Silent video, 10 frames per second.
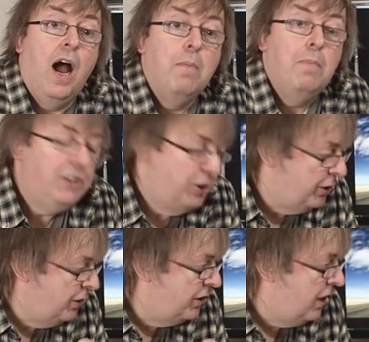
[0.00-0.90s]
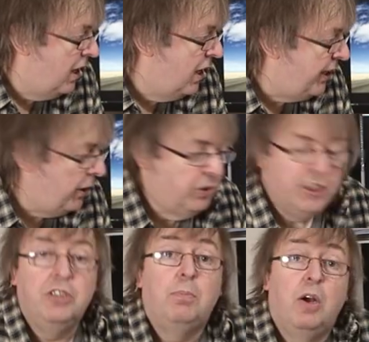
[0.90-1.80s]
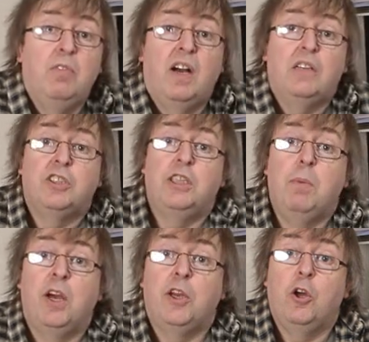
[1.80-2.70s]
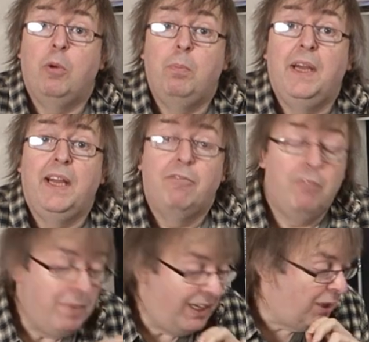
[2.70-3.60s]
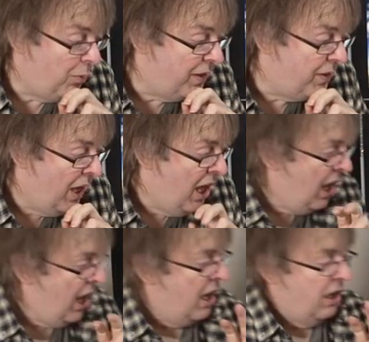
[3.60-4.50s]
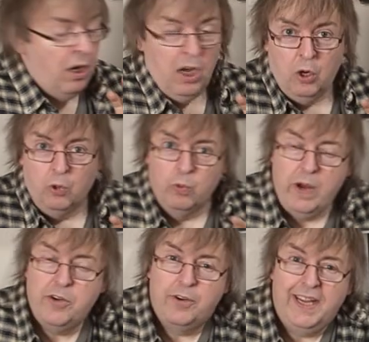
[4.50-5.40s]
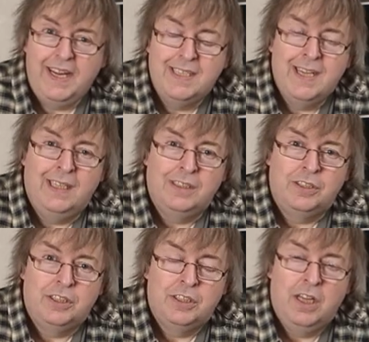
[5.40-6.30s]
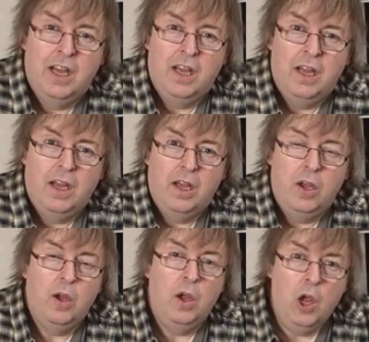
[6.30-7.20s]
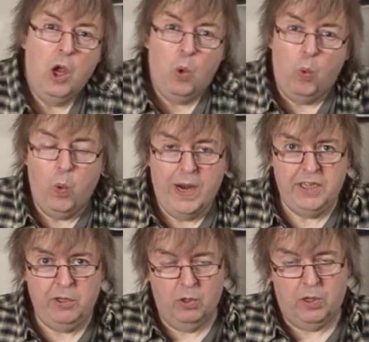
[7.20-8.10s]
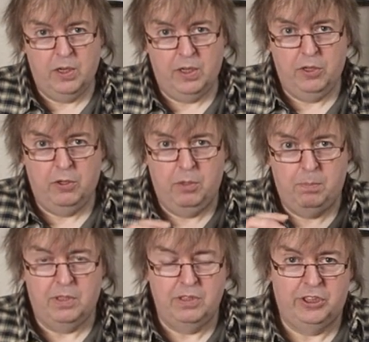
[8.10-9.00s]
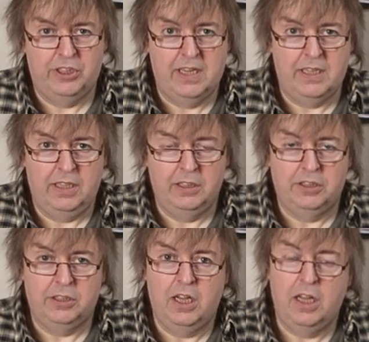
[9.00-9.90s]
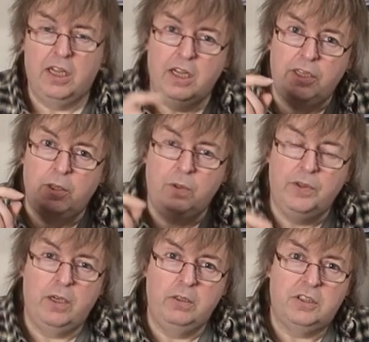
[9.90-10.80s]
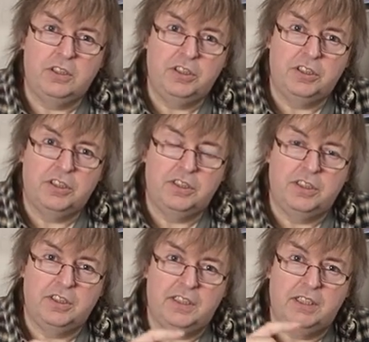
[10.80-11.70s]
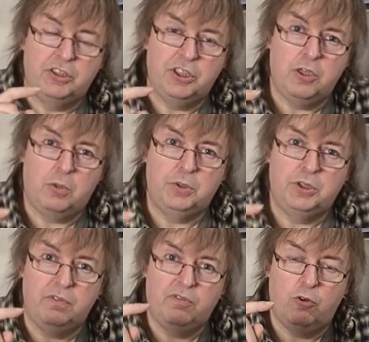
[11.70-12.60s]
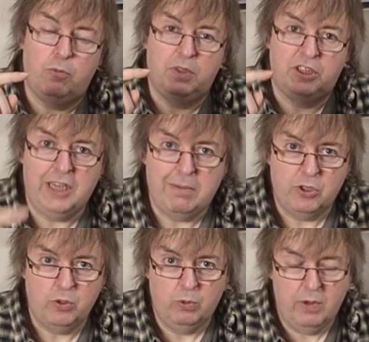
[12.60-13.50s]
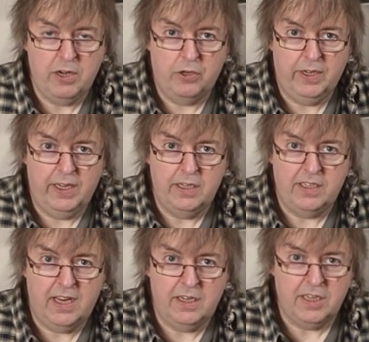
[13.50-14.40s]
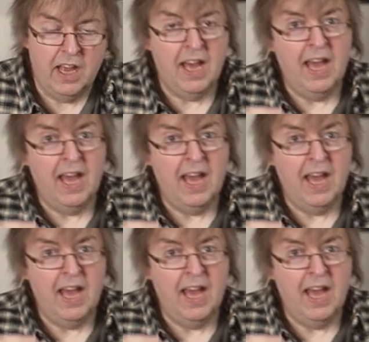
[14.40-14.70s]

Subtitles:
I mentioned uses of profiles that you might not be familiar with. Rendering intents. When you look at your print settings, you'll notice that there is an option for perceptual rendering intent